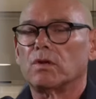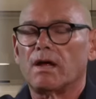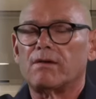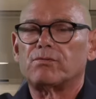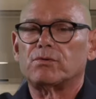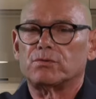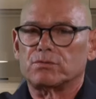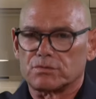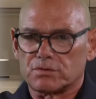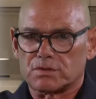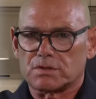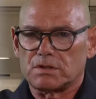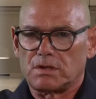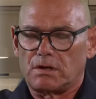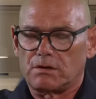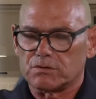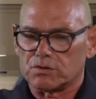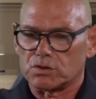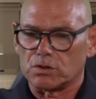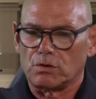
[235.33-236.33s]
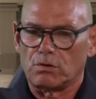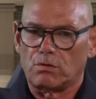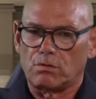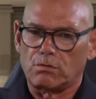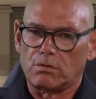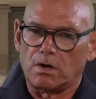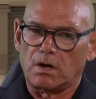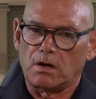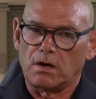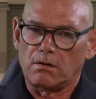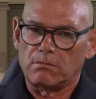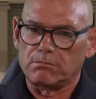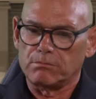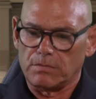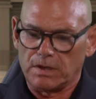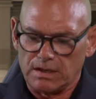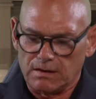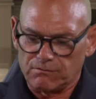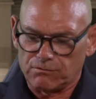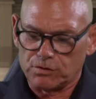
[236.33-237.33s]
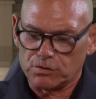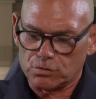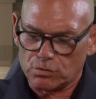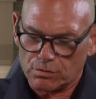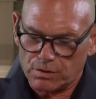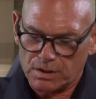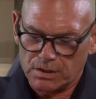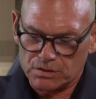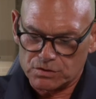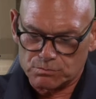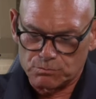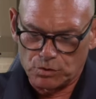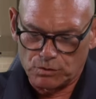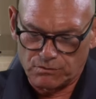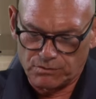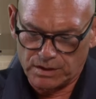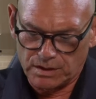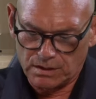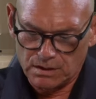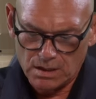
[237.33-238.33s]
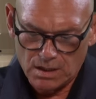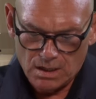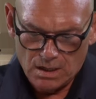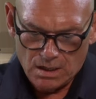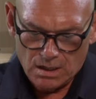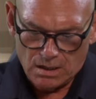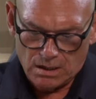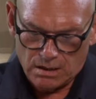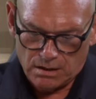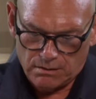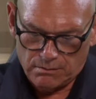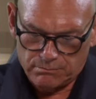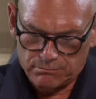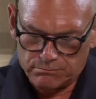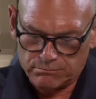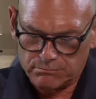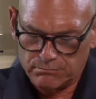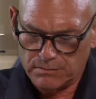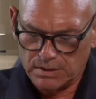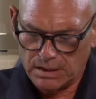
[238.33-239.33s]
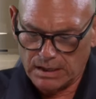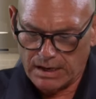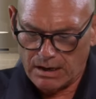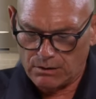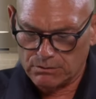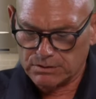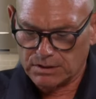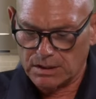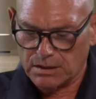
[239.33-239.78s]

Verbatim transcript: level levels. Uh, so um, inventory is moving um, out